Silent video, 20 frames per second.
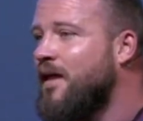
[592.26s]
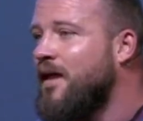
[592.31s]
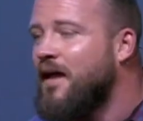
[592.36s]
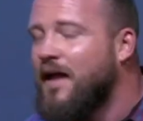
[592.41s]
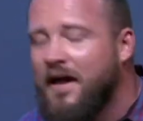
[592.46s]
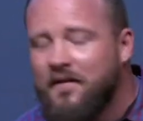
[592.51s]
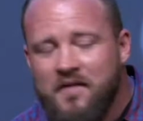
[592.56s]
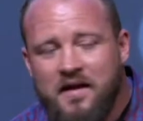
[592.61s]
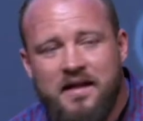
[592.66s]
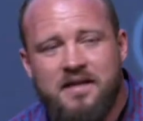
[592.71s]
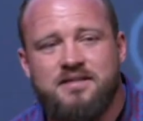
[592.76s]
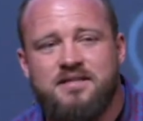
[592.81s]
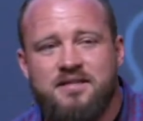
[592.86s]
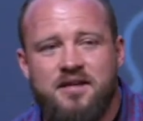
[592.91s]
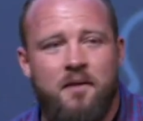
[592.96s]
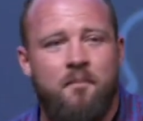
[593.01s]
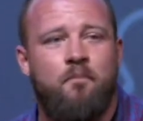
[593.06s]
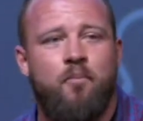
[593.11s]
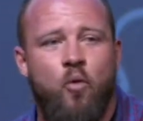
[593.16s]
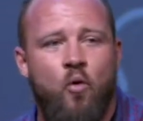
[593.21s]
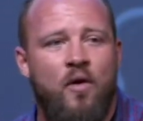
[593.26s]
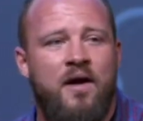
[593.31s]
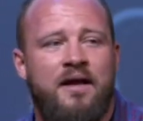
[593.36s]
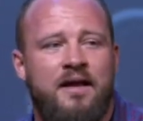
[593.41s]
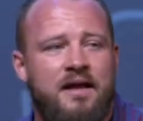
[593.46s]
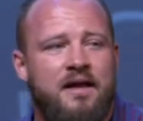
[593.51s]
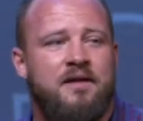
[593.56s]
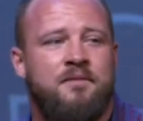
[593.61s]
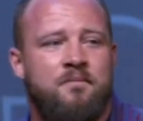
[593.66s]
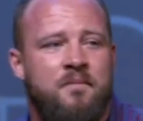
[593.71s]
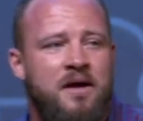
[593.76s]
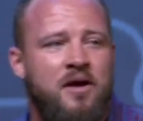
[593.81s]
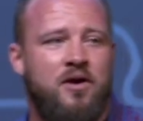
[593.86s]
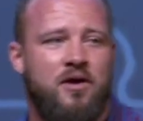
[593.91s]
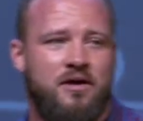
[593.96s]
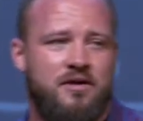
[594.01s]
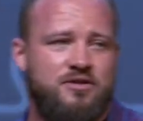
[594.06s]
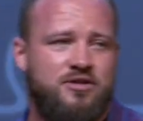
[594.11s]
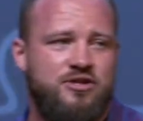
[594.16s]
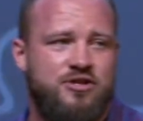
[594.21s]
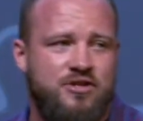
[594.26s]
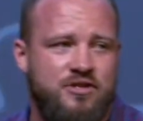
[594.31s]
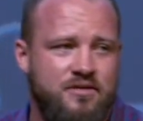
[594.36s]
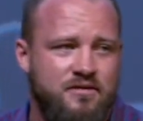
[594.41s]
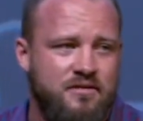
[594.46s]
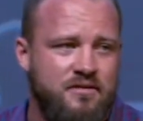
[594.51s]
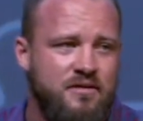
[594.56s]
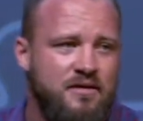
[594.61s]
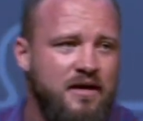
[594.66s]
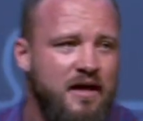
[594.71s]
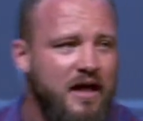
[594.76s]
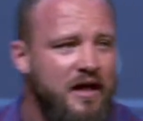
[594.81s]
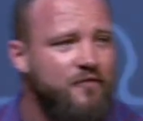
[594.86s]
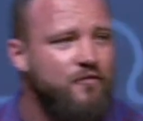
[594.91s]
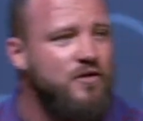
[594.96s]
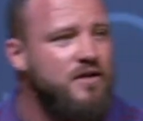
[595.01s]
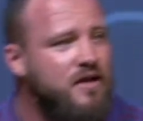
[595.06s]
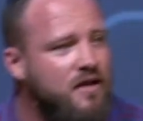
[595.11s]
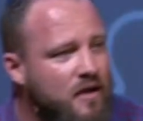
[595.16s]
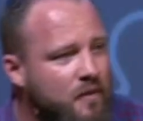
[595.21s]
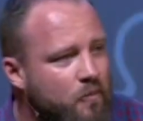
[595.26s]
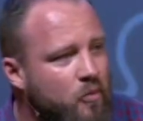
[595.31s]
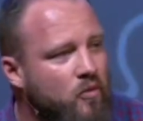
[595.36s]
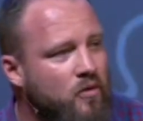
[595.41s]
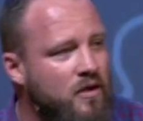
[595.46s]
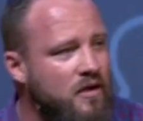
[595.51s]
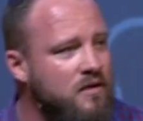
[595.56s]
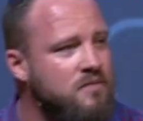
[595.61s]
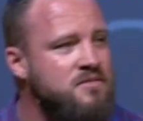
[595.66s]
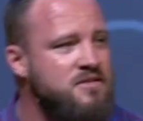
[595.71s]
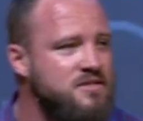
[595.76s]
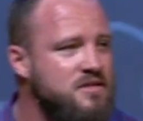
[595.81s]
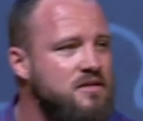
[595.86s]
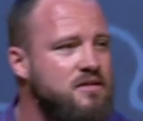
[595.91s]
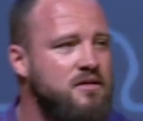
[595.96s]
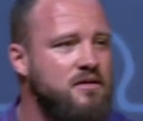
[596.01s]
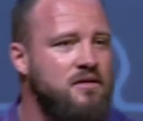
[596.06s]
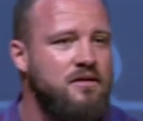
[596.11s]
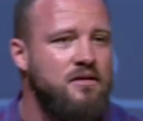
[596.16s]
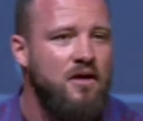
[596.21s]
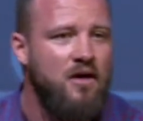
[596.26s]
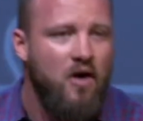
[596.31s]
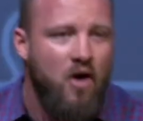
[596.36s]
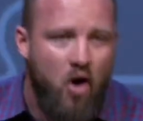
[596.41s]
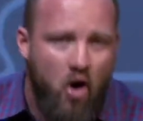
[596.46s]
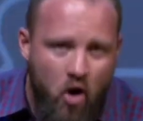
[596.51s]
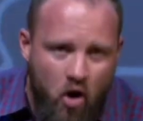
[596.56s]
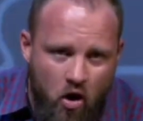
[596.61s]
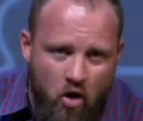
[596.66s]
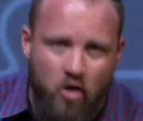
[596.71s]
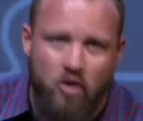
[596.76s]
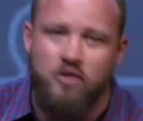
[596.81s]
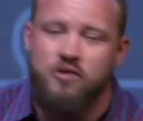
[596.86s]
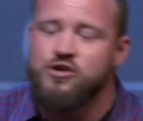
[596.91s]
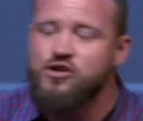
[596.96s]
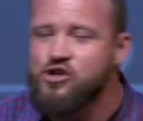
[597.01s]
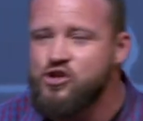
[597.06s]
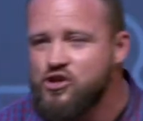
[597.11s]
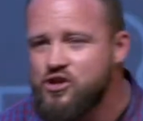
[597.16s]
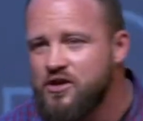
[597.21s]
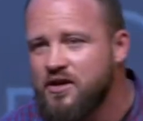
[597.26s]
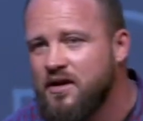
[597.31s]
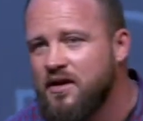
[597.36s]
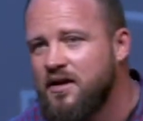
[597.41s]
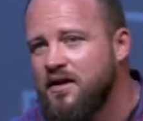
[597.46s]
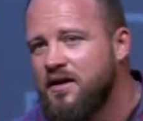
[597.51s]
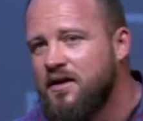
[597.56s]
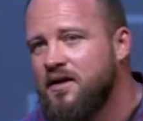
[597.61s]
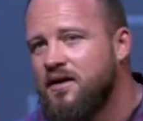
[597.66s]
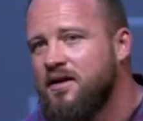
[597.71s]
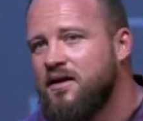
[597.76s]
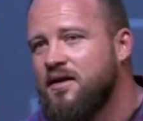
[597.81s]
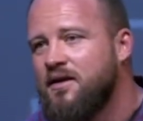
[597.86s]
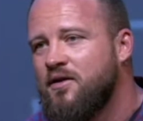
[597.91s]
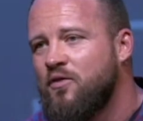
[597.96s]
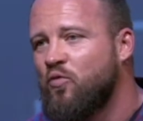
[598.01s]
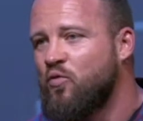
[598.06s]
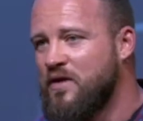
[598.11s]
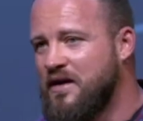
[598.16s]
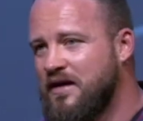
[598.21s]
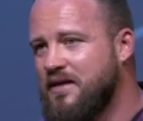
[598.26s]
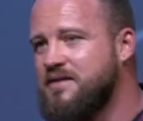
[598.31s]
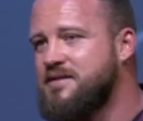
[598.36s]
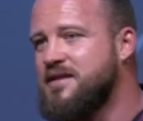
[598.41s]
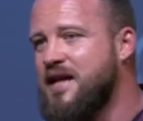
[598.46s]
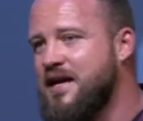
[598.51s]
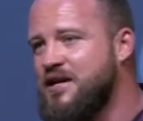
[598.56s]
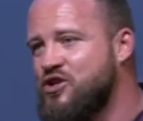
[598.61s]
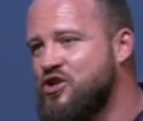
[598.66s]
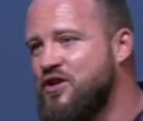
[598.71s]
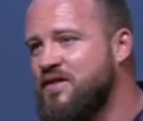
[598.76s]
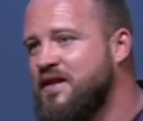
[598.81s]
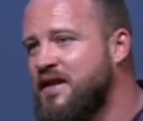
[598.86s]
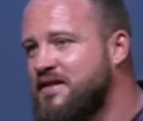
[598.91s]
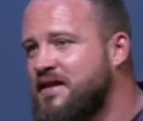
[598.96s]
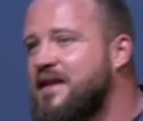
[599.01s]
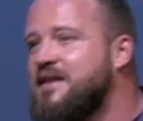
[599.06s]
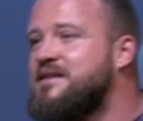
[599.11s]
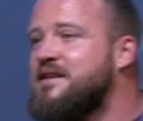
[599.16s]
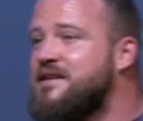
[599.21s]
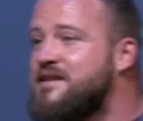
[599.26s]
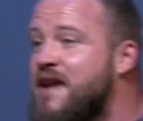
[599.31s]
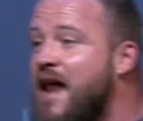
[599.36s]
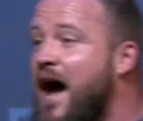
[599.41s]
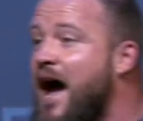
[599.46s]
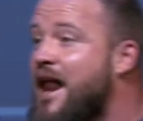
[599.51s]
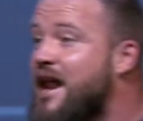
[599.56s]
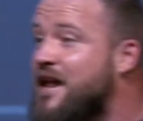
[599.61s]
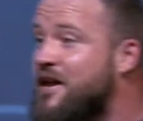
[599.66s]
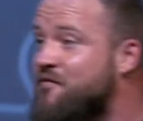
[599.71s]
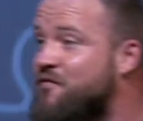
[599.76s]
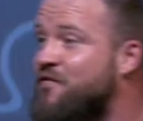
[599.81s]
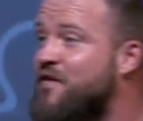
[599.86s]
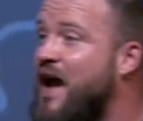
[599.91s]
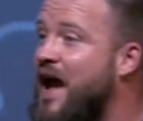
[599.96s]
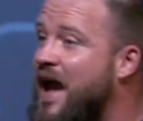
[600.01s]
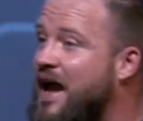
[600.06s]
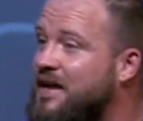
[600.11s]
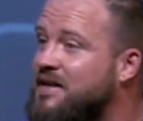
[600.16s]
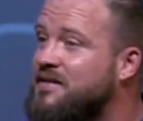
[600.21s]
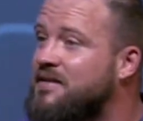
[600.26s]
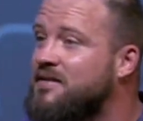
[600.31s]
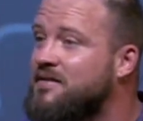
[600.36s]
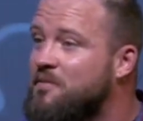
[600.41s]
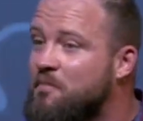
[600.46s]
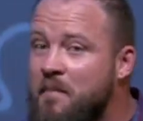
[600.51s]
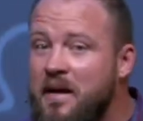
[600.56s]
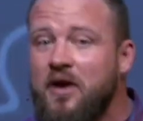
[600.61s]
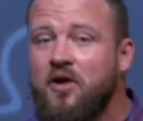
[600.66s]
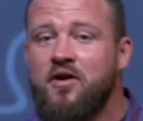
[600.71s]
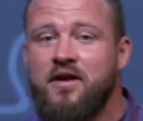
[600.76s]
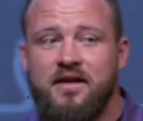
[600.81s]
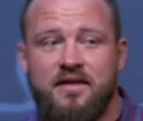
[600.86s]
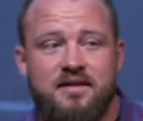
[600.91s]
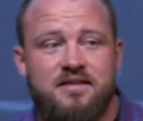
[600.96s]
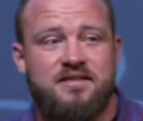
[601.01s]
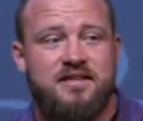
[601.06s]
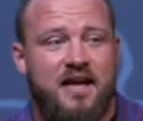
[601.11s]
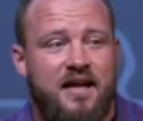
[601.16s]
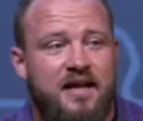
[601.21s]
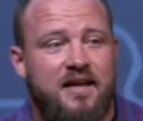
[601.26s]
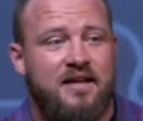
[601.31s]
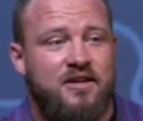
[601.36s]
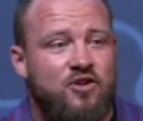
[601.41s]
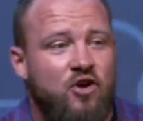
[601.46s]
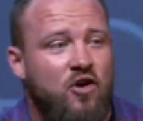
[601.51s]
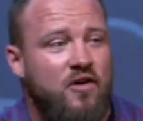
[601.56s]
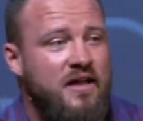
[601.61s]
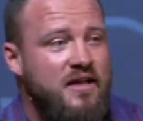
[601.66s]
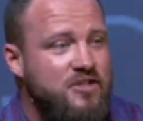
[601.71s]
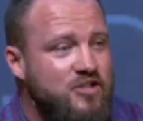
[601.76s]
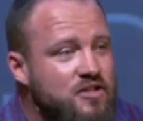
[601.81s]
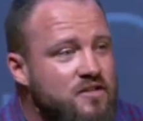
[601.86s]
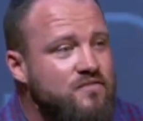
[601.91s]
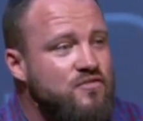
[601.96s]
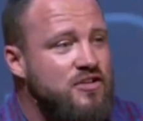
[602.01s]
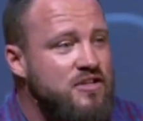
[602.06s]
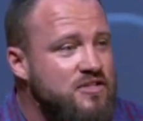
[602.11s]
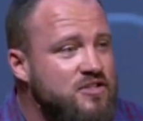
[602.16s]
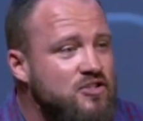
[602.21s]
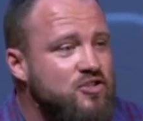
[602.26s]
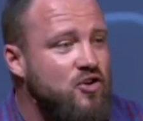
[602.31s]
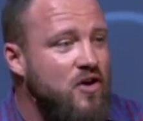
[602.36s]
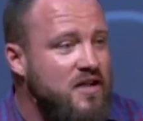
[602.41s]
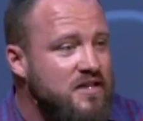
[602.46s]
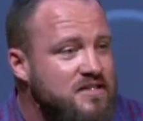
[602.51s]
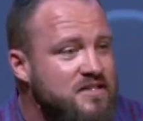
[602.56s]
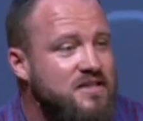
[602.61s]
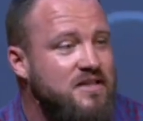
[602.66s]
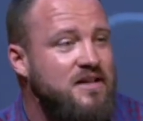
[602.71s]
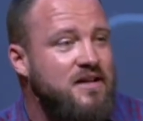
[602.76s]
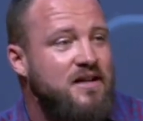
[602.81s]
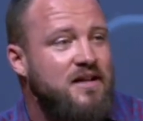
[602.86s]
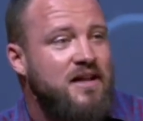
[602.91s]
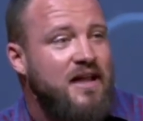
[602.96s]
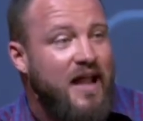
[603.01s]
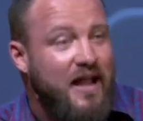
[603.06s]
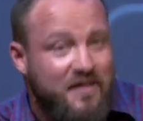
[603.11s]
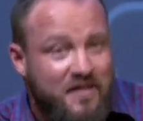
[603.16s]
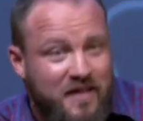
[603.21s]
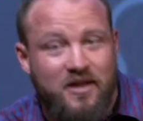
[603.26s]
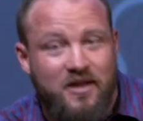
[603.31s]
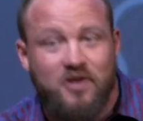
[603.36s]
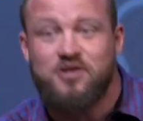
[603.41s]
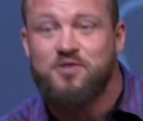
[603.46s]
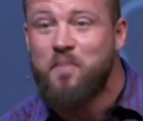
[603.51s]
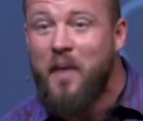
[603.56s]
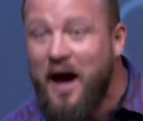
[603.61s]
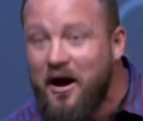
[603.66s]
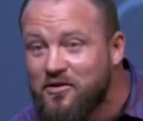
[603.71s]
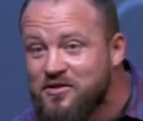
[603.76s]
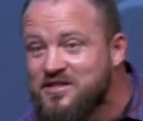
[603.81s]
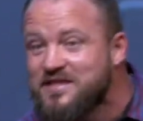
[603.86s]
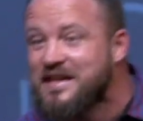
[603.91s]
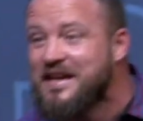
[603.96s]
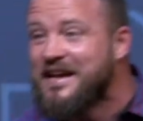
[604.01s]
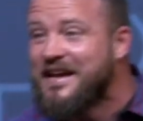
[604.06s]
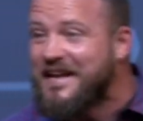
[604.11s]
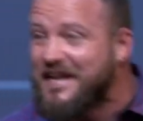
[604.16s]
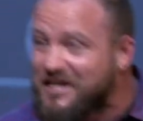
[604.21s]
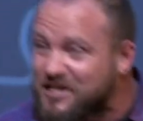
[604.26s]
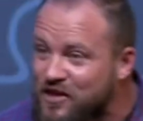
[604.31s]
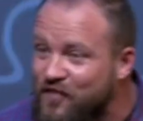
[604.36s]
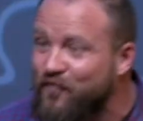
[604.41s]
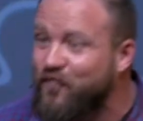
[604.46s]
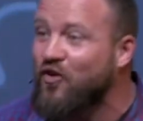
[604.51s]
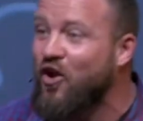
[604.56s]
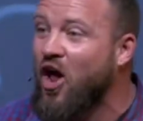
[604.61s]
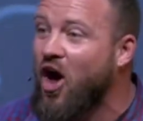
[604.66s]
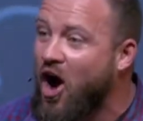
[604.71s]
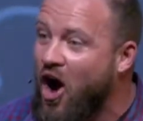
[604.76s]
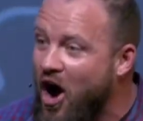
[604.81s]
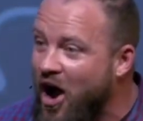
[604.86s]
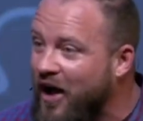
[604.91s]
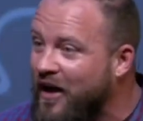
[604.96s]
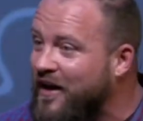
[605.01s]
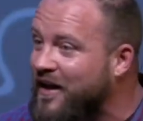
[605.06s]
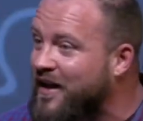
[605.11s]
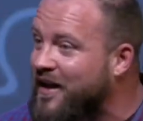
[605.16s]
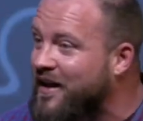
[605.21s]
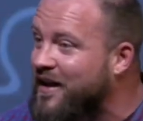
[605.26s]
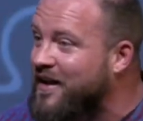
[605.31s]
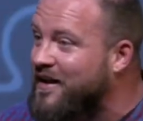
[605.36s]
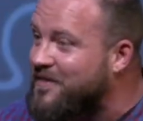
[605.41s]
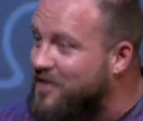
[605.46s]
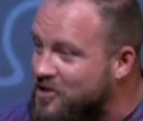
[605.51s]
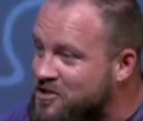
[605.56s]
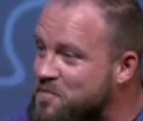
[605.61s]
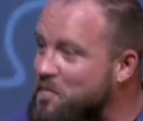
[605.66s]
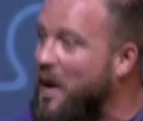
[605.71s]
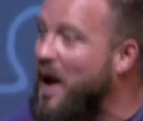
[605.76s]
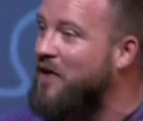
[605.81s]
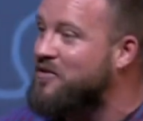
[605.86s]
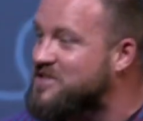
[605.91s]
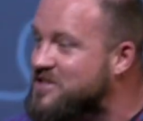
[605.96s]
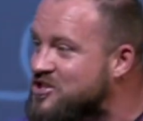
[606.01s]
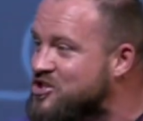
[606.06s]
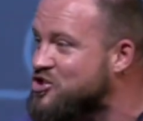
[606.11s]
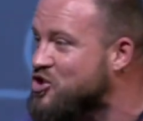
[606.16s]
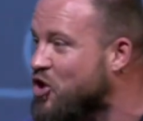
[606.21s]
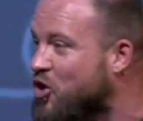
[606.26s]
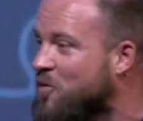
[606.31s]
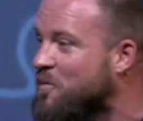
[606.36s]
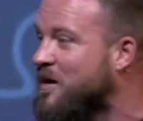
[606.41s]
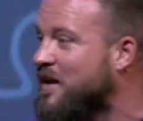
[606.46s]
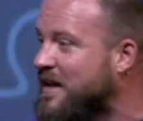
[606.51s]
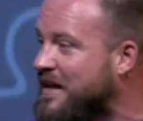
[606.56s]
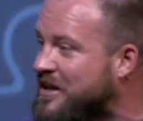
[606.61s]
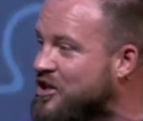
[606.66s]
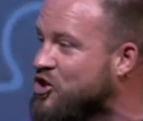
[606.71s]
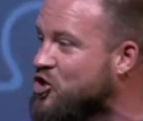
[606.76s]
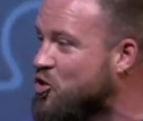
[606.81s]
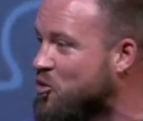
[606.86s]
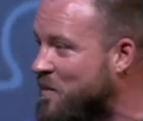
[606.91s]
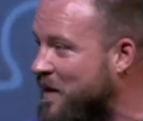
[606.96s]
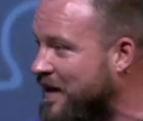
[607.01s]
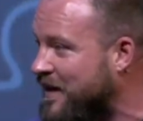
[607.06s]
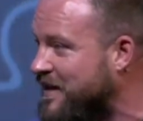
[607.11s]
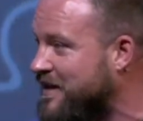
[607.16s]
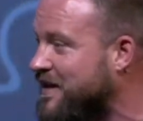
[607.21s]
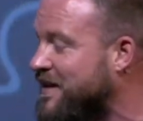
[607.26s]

And then at some point in marriage, every couple comes to the harsh realization that they did not, in fact, marry the second incarnation of Jesus Christ, and spouse is flawed. Their spouse is terminally human.